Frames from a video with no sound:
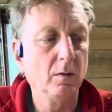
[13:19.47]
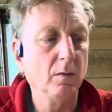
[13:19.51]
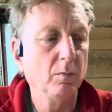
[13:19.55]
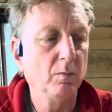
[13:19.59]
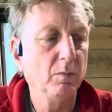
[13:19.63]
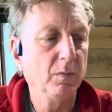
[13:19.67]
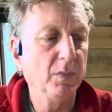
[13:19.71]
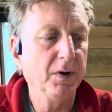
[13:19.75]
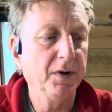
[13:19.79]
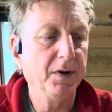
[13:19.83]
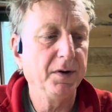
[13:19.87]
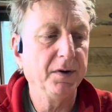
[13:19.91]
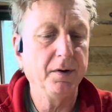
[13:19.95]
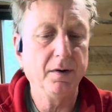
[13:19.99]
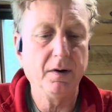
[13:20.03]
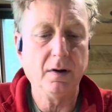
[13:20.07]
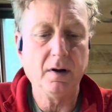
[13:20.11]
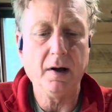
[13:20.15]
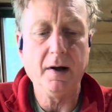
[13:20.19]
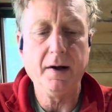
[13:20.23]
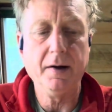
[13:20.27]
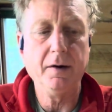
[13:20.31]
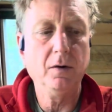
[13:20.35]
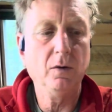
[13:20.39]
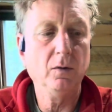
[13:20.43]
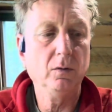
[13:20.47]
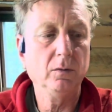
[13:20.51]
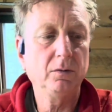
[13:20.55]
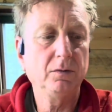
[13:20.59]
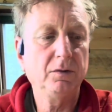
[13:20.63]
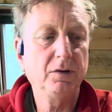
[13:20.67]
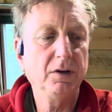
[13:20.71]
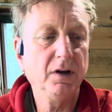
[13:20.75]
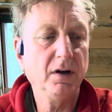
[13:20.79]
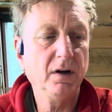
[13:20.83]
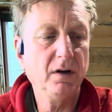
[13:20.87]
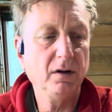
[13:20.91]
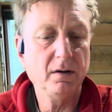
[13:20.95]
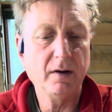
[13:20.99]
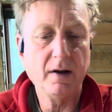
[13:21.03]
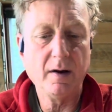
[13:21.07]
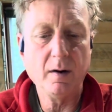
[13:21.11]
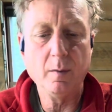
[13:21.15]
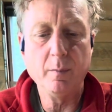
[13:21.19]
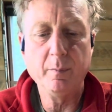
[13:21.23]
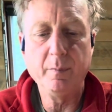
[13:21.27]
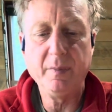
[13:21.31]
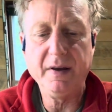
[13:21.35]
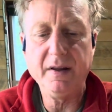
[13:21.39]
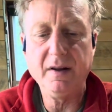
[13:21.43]
But I don't
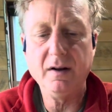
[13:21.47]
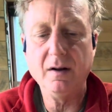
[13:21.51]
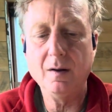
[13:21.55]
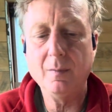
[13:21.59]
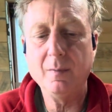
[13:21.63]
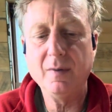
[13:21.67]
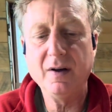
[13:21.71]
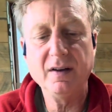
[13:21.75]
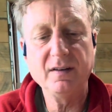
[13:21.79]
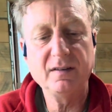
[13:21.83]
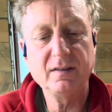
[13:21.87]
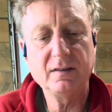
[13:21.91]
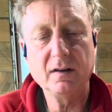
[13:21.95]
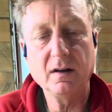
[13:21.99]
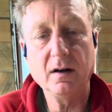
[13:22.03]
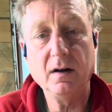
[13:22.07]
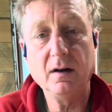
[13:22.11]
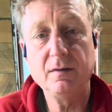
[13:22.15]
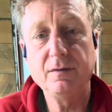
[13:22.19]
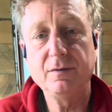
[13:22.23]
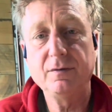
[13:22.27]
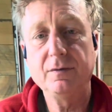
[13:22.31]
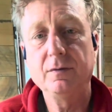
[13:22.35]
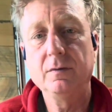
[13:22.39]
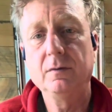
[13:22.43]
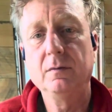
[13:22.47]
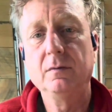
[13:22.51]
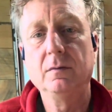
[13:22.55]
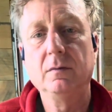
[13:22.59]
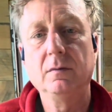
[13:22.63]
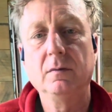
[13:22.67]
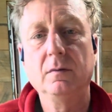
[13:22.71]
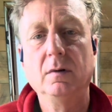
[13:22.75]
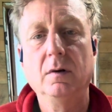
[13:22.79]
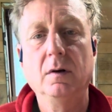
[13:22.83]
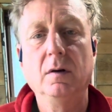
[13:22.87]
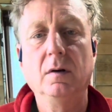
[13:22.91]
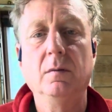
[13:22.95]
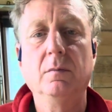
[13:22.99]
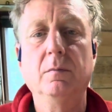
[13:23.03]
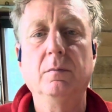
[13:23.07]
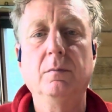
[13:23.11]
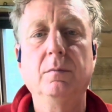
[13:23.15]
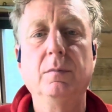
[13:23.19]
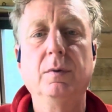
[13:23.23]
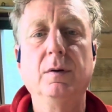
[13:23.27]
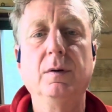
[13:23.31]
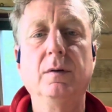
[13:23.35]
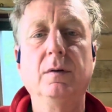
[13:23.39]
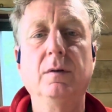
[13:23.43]
beat on my stuff.
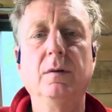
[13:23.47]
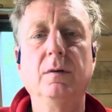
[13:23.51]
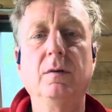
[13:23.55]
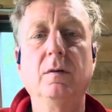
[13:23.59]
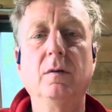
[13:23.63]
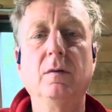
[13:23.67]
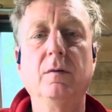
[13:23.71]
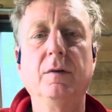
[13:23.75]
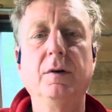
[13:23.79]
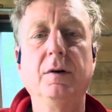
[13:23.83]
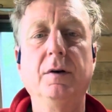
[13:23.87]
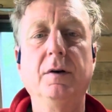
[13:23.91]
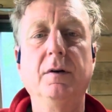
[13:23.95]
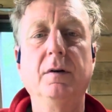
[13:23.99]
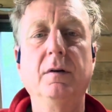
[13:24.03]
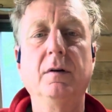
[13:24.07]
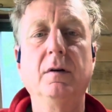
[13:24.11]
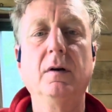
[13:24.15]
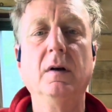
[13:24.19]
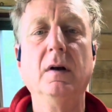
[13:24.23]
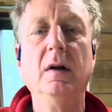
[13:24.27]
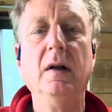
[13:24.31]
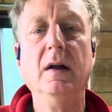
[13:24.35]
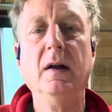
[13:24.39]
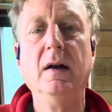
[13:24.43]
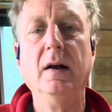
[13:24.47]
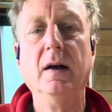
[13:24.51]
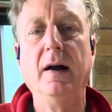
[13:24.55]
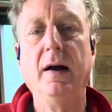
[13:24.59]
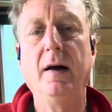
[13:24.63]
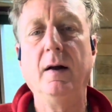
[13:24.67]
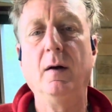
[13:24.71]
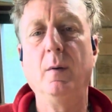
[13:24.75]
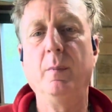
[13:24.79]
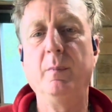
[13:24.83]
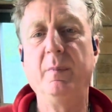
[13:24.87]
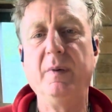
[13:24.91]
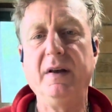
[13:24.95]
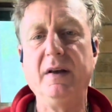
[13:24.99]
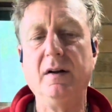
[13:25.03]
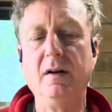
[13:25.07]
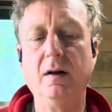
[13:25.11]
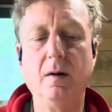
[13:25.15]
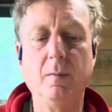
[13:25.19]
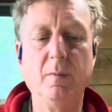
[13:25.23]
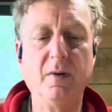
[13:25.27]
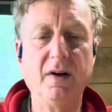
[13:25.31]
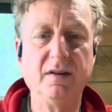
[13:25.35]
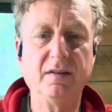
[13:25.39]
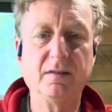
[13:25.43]
Put this over here. I don't beat
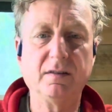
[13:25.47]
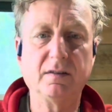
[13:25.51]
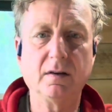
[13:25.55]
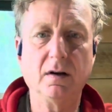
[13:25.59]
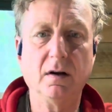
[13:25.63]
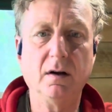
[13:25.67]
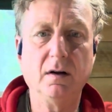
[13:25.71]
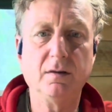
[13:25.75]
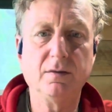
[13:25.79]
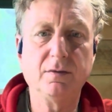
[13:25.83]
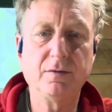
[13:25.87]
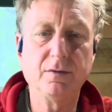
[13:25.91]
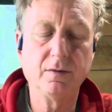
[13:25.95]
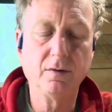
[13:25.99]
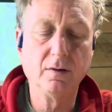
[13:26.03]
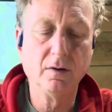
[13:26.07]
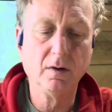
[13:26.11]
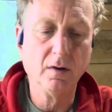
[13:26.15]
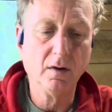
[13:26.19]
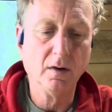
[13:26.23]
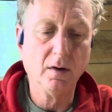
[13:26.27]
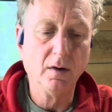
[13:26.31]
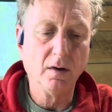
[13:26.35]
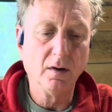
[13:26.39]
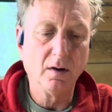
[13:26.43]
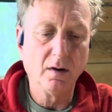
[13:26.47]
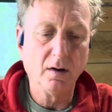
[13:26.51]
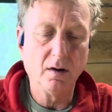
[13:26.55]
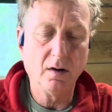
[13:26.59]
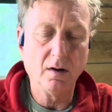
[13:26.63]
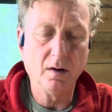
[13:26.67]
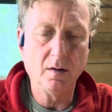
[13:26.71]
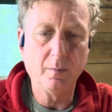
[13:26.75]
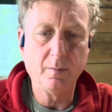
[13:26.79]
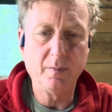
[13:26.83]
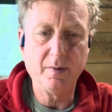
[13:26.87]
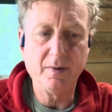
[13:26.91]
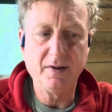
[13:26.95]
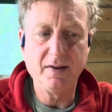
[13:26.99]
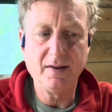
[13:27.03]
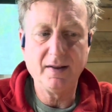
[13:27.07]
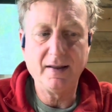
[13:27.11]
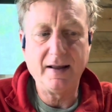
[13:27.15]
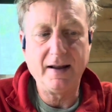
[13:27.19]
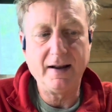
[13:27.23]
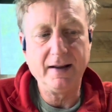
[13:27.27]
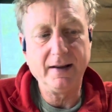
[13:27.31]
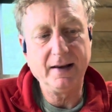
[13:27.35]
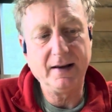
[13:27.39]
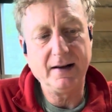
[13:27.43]
on my stuff, but
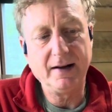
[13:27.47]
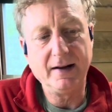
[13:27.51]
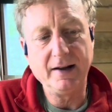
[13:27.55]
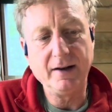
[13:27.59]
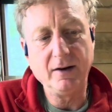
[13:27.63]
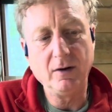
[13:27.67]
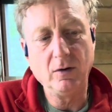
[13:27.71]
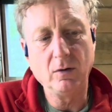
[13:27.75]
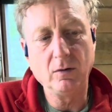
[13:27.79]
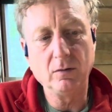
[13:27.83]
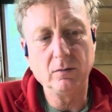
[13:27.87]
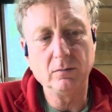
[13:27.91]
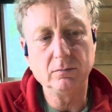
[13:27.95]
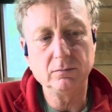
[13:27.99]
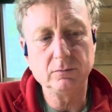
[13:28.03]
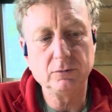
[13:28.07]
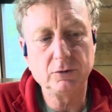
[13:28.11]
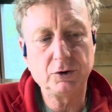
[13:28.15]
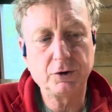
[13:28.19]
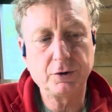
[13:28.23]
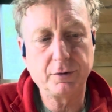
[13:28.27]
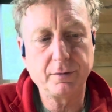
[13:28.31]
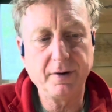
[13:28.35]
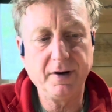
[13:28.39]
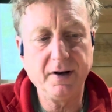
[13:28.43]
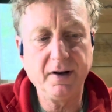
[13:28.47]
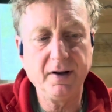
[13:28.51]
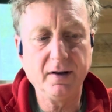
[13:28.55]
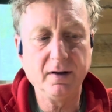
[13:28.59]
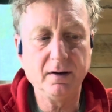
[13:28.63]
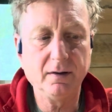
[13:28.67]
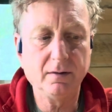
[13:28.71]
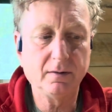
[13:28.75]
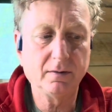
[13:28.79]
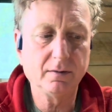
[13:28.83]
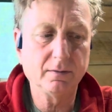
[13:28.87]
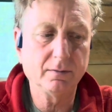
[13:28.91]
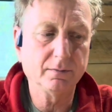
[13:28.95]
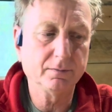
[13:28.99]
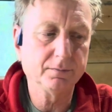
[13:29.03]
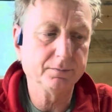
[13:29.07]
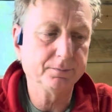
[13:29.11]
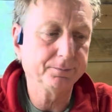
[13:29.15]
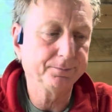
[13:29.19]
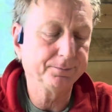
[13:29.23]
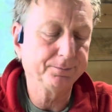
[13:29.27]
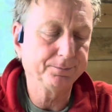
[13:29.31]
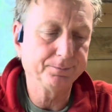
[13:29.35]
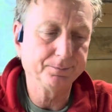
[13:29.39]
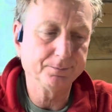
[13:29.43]
then again, I don't treat it
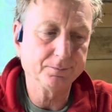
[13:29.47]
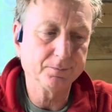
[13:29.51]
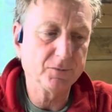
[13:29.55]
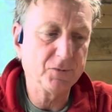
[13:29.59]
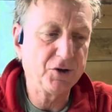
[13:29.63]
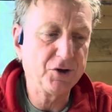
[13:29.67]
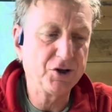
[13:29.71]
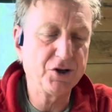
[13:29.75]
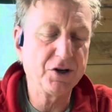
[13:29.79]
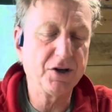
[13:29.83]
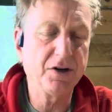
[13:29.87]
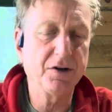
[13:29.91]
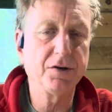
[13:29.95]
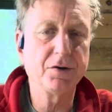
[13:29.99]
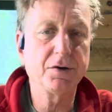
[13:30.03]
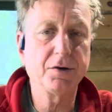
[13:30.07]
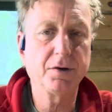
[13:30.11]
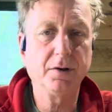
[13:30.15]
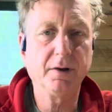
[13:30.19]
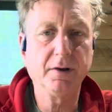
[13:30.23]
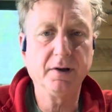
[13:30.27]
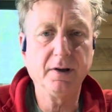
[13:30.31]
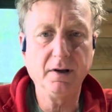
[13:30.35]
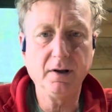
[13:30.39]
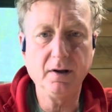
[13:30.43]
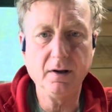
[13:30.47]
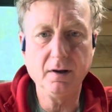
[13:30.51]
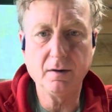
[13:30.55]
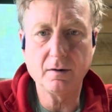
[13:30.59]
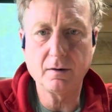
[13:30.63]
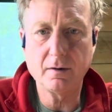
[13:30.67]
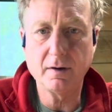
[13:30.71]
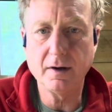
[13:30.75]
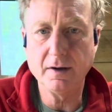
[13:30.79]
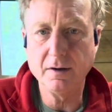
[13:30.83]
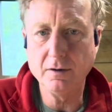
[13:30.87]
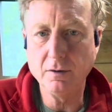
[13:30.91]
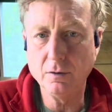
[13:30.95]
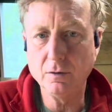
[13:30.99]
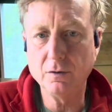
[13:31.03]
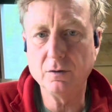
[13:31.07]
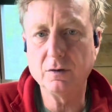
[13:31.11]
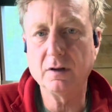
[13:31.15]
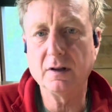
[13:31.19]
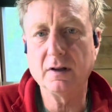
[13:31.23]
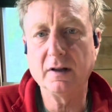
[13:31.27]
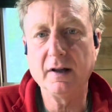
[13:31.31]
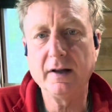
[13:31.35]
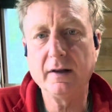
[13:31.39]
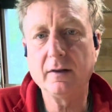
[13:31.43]
gingerly either. I use
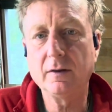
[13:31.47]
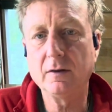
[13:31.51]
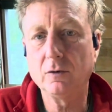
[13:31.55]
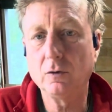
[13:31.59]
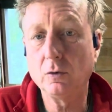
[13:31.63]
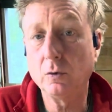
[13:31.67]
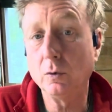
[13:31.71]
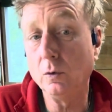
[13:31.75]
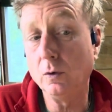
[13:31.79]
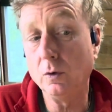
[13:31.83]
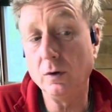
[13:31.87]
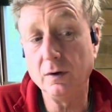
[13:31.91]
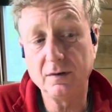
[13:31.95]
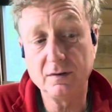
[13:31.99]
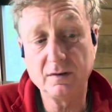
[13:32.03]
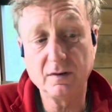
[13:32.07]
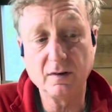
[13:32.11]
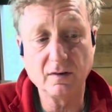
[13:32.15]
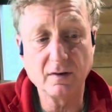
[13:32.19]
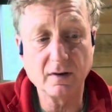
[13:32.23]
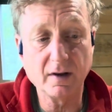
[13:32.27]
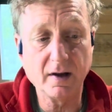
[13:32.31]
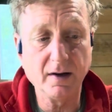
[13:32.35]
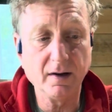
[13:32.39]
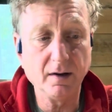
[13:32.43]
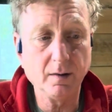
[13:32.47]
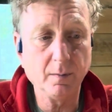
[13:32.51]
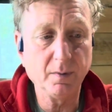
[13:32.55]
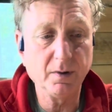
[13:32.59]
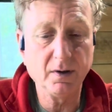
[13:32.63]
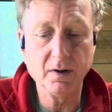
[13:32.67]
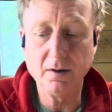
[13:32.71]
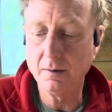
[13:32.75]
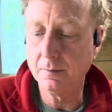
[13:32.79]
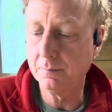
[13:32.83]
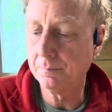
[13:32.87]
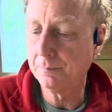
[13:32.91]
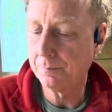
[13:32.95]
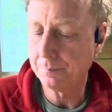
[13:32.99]
it like the tool it's designed to be.